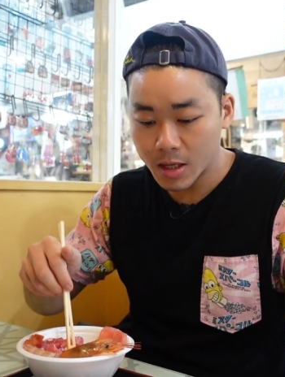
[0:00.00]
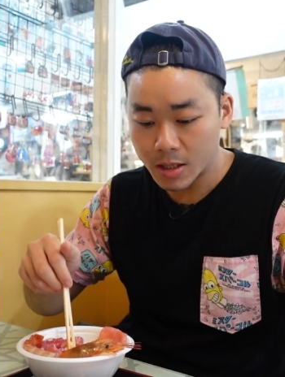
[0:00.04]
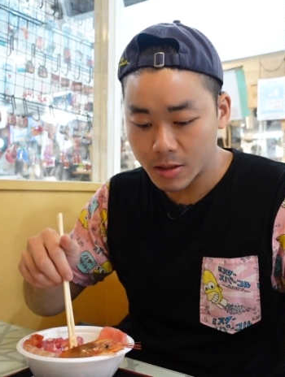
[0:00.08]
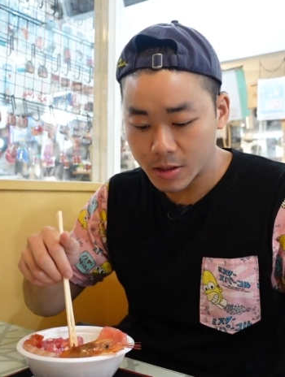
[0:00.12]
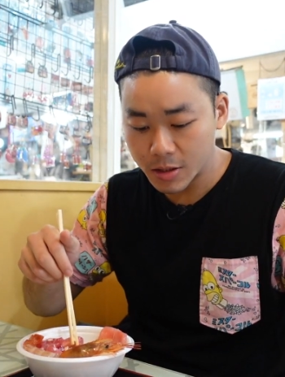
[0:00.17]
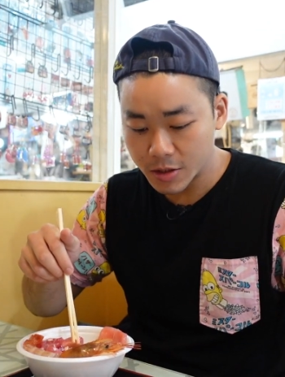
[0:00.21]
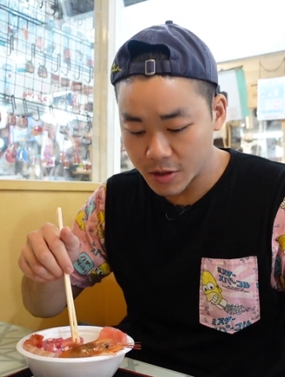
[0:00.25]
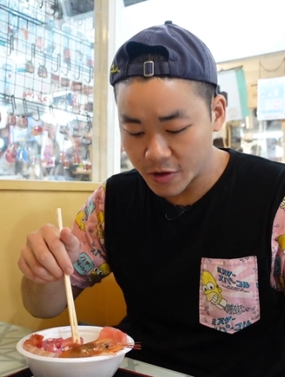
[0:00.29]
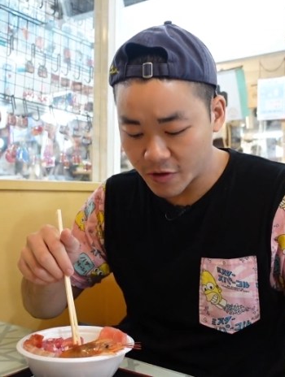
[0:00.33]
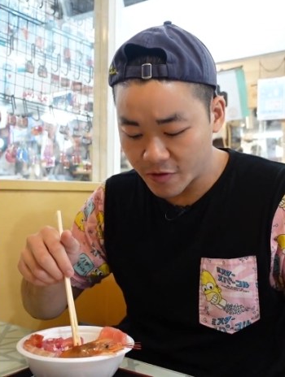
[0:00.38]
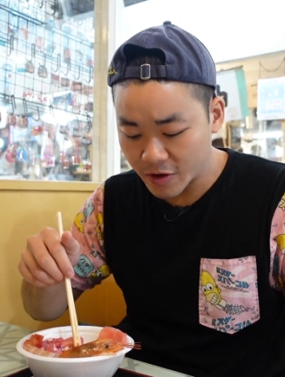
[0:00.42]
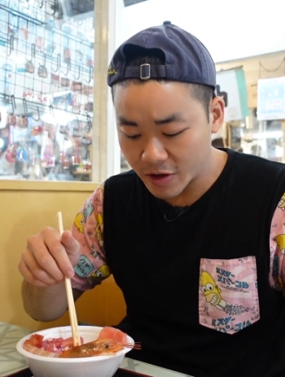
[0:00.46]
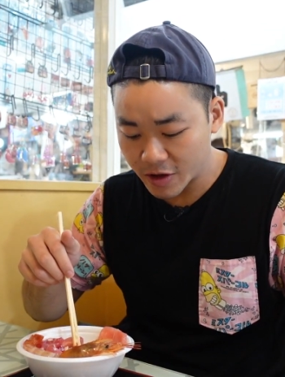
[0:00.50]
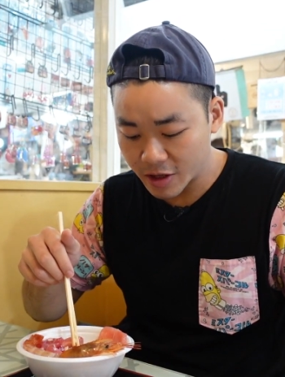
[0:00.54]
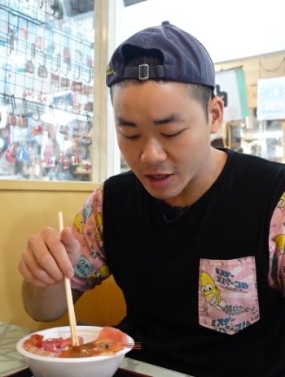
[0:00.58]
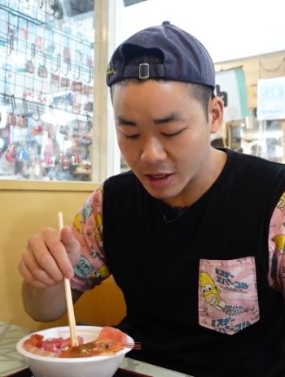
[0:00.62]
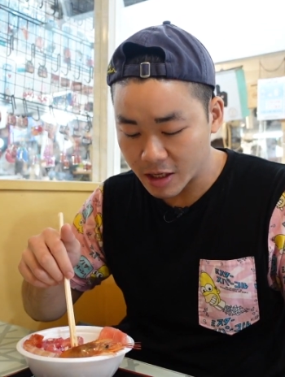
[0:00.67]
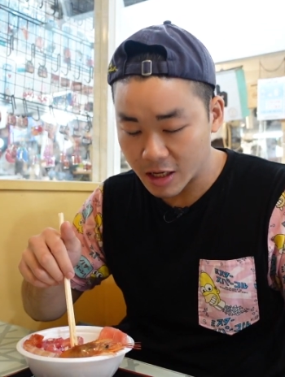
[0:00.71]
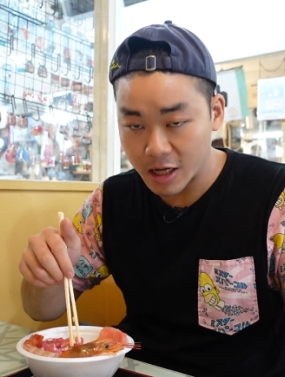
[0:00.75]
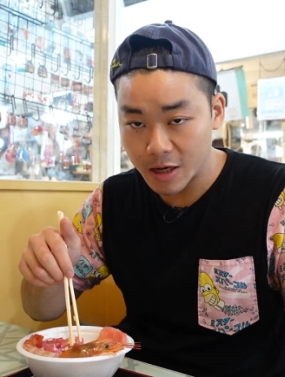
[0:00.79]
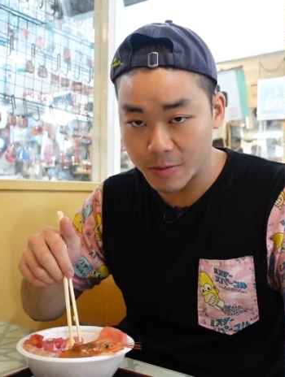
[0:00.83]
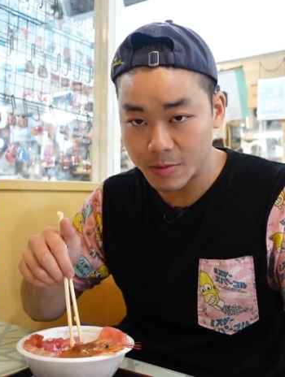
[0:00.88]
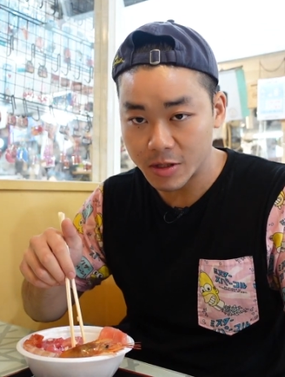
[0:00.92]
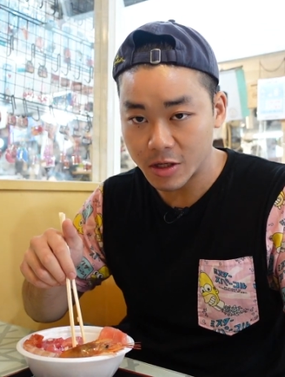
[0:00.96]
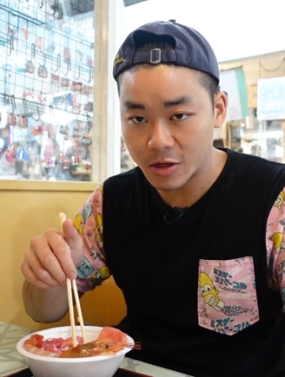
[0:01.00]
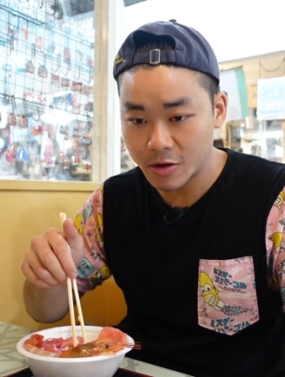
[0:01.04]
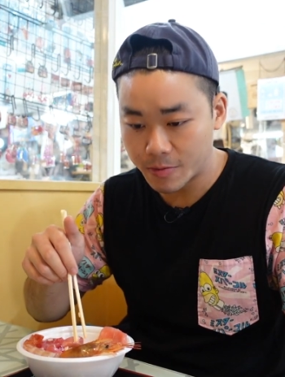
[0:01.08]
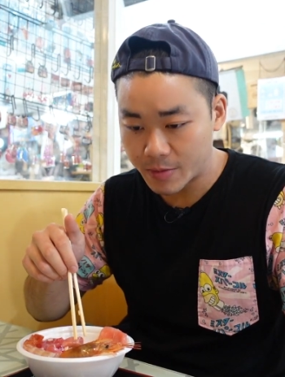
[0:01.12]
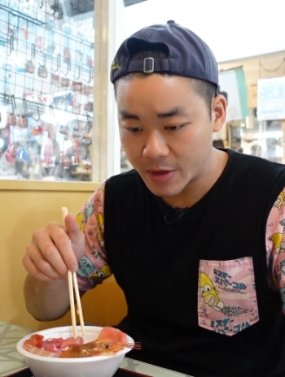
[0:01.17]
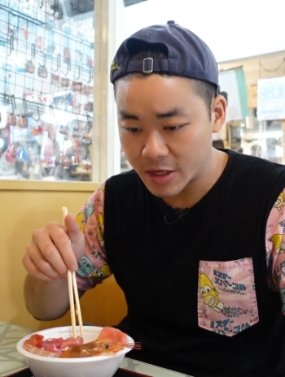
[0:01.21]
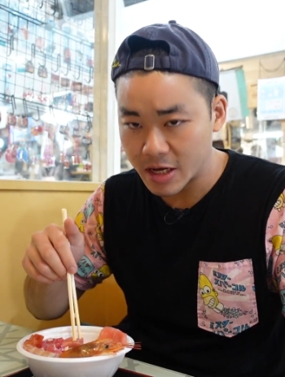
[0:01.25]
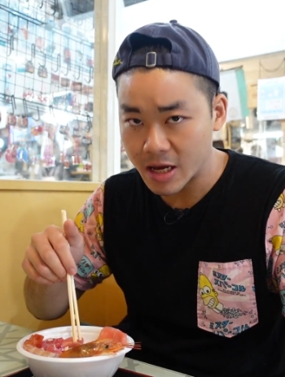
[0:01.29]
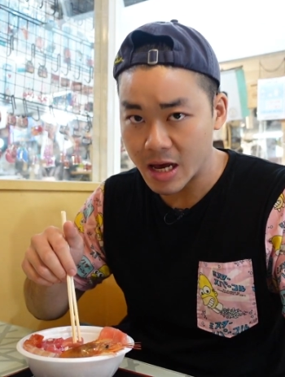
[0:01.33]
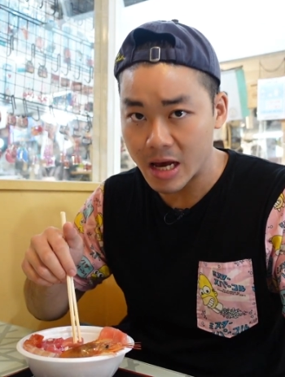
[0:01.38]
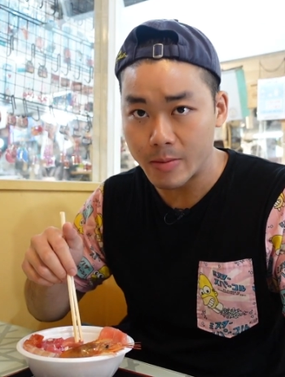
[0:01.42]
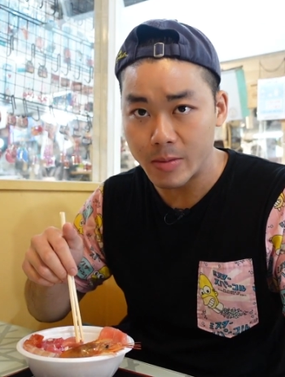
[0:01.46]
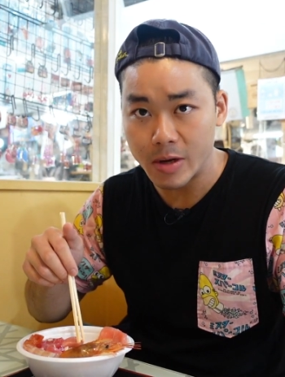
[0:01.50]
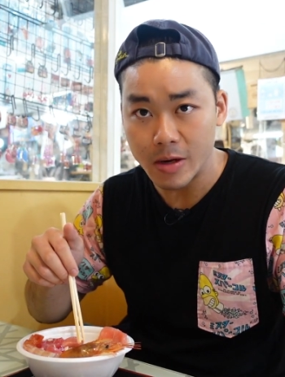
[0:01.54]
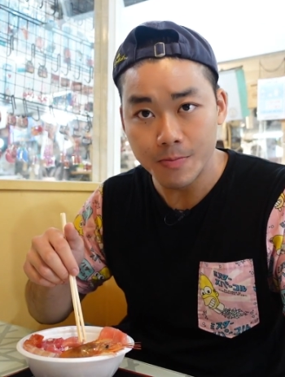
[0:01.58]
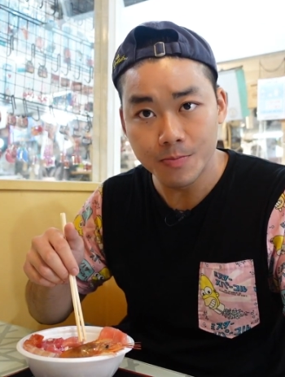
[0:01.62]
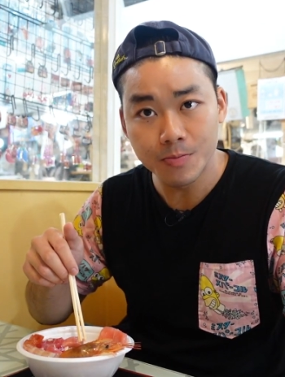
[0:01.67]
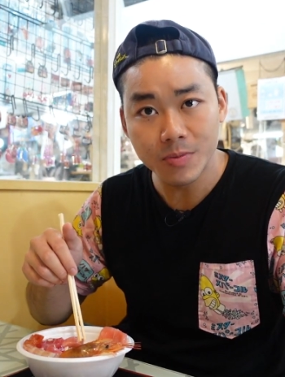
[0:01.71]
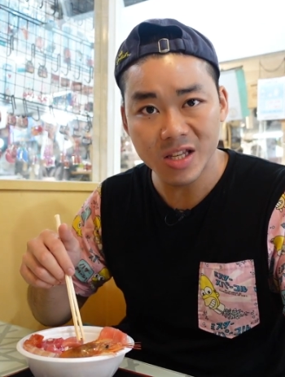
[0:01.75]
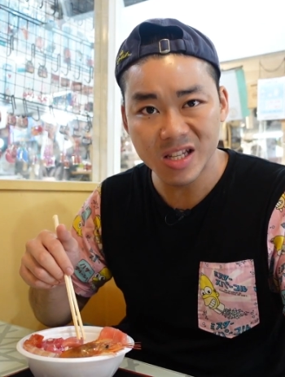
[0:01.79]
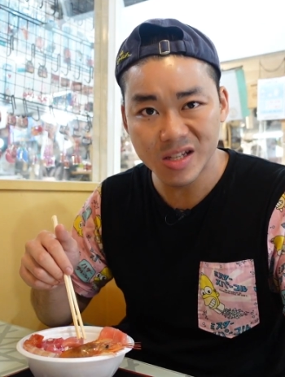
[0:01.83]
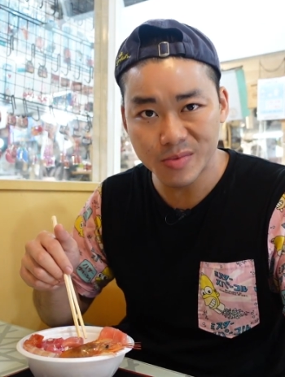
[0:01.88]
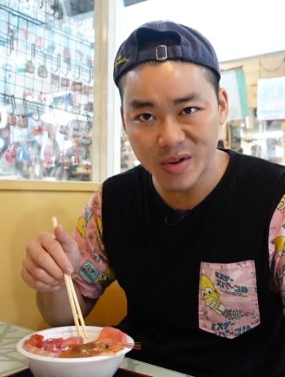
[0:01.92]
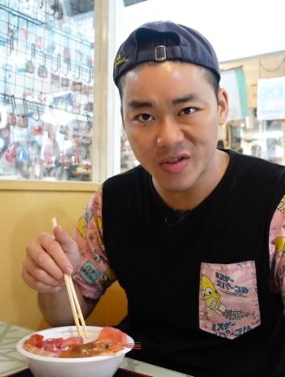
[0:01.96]
so far the clams are a bit gamey.
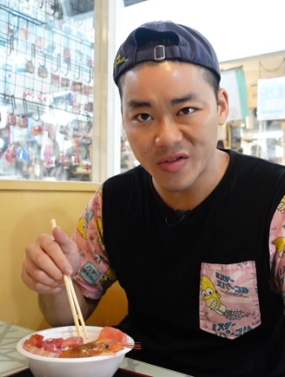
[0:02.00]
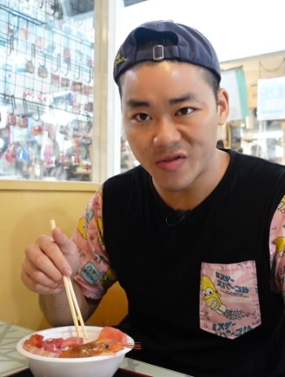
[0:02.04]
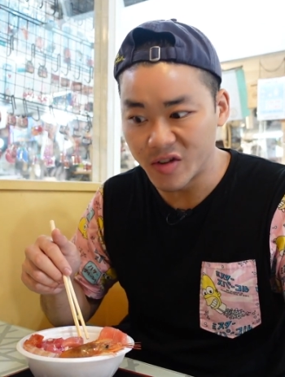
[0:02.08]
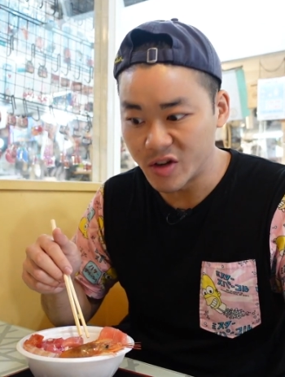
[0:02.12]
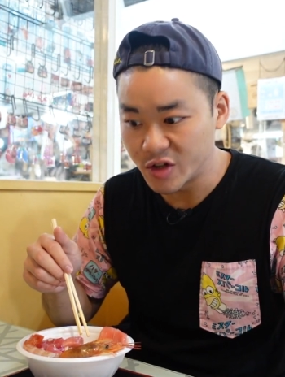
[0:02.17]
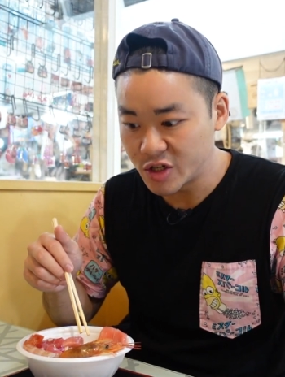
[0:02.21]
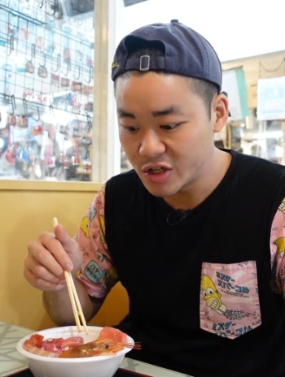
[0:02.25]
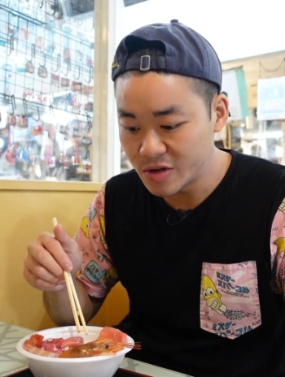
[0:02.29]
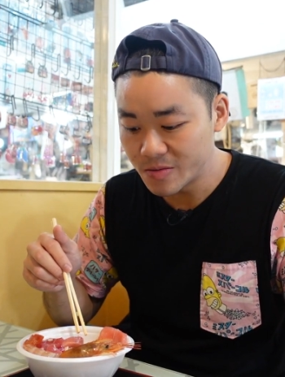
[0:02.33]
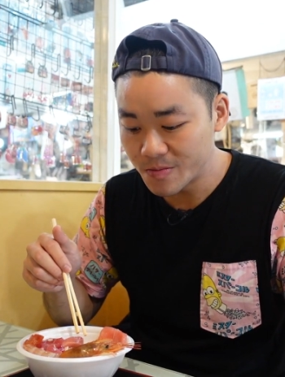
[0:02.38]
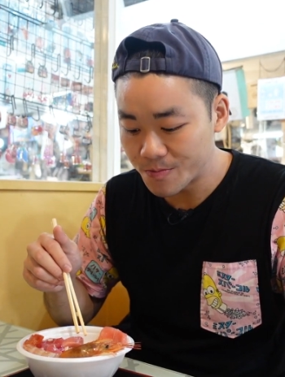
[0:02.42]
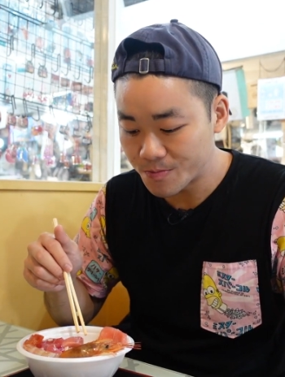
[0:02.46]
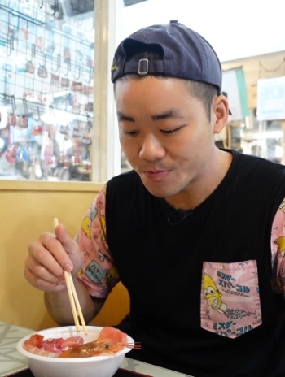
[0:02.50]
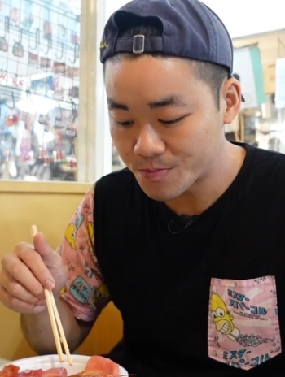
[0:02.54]
It's a bit fishy.